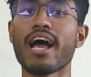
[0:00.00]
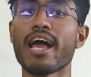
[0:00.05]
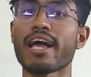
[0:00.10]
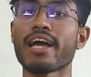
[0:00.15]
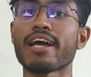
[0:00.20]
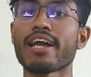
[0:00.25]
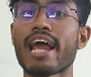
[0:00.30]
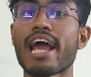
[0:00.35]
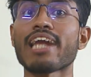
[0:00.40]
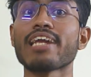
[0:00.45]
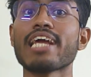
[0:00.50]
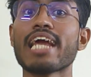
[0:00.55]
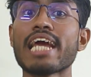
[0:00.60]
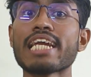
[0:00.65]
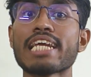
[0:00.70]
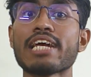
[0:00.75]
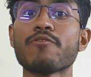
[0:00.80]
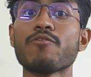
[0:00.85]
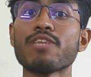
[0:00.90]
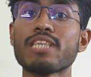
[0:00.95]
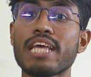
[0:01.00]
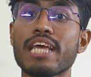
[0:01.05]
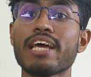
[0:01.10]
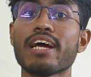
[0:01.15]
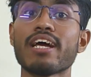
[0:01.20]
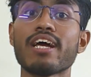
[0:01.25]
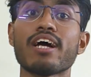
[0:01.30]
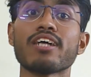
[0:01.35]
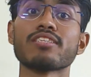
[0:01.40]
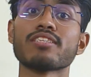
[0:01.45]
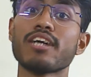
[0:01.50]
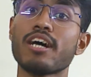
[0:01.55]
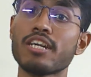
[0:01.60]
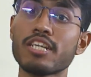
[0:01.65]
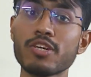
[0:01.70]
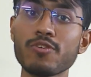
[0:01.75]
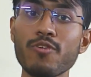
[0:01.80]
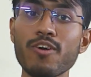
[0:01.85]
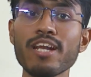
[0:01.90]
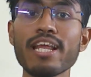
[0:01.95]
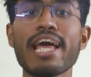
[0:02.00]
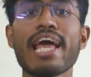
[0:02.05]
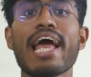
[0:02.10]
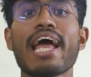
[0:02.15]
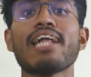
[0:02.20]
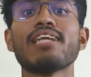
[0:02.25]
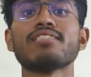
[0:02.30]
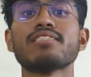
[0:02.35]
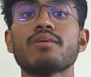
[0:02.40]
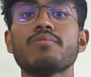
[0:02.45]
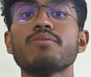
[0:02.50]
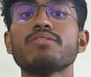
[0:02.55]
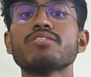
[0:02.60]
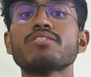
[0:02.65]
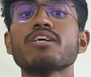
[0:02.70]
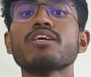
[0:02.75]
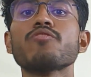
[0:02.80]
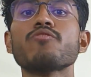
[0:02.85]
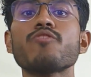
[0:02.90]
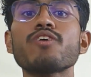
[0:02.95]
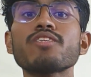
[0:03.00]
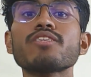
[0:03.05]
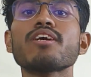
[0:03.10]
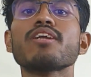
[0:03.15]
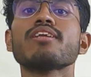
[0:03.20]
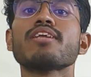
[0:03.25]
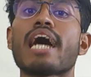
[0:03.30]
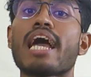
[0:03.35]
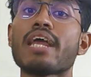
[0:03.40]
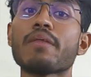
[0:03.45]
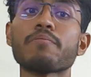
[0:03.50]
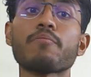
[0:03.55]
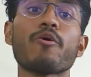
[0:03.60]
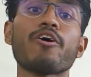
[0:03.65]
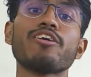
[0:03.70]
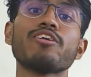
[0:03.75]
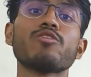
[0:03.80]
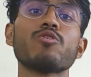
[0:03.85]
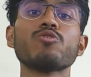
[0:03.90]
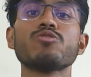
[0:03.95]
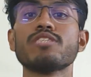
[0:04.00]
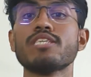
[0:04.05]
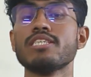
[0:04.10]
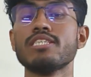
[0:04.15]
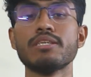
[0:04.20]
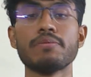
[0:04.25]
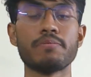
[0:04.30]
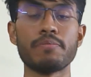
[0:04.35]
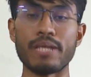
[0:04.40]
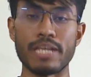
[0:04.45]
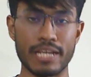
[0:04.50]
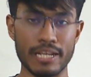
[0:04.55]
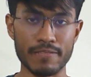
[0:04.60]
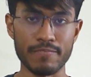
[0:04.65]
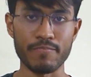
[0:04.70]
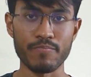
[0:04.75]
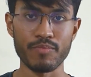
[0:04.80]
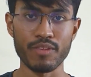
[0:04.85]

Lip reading: I cracked GATE with AIR 31 and semester with a 9.2 CGPA.